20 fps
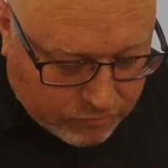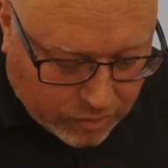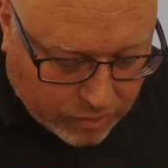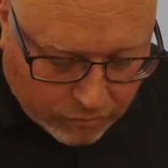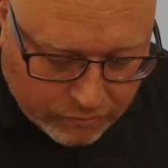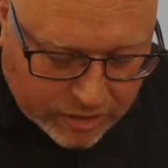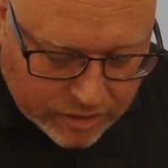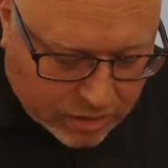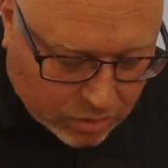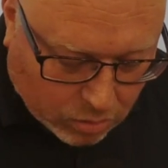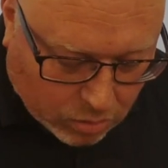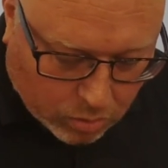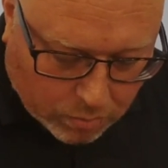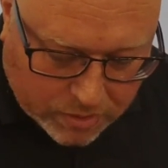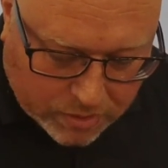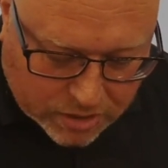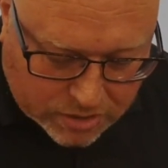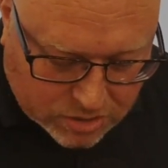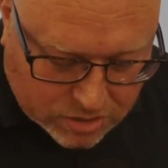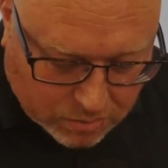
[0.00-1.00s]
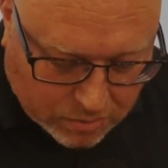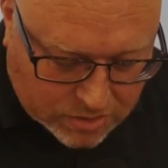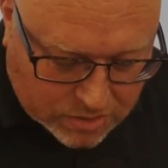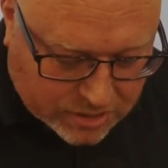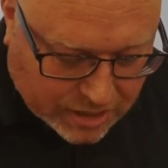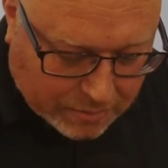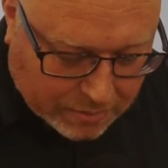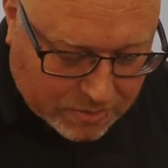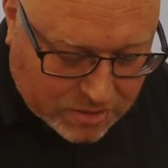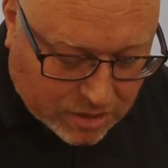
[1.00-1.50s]
read it all, because otherwise I'll
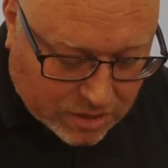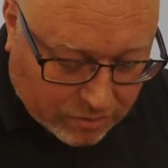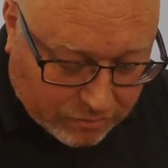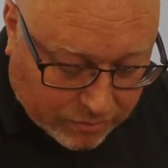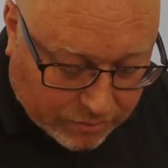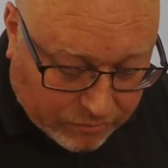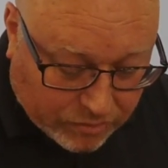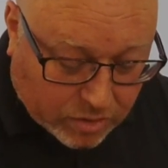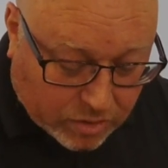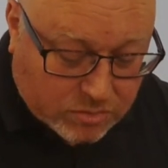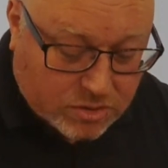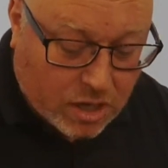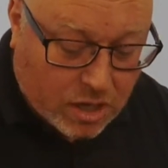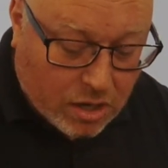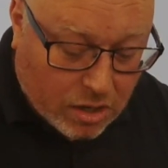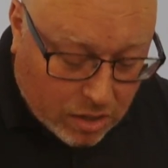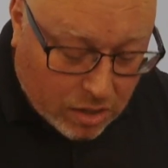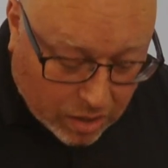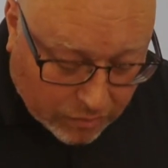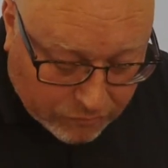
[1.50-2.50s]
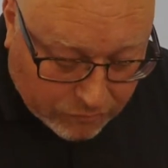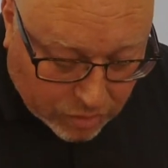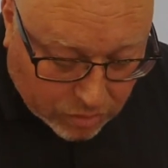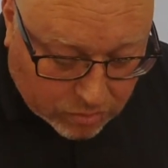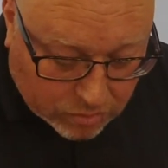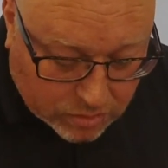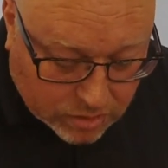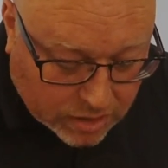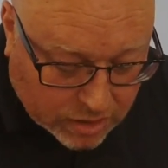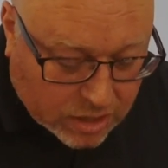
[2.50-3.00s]
get myself confused.
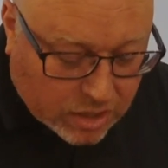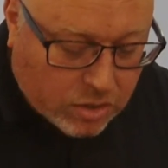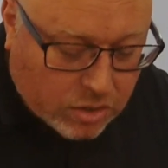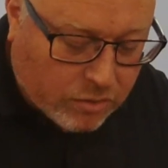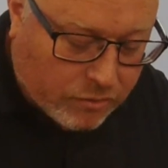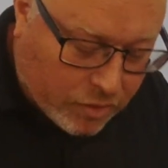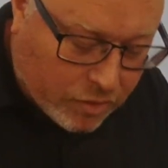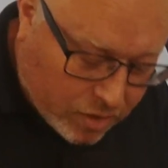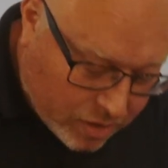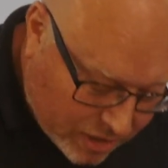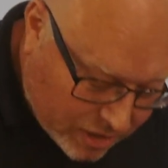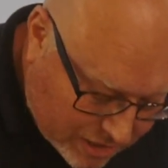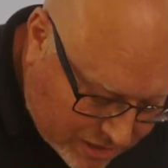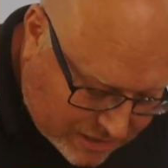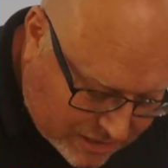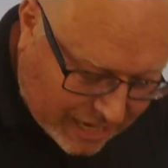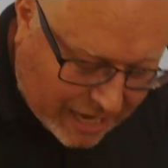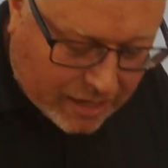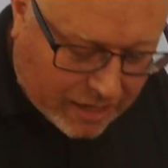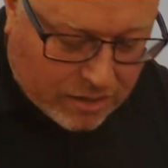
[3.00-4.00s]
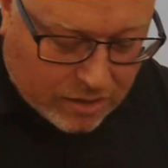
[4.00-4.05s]
You've heard it said,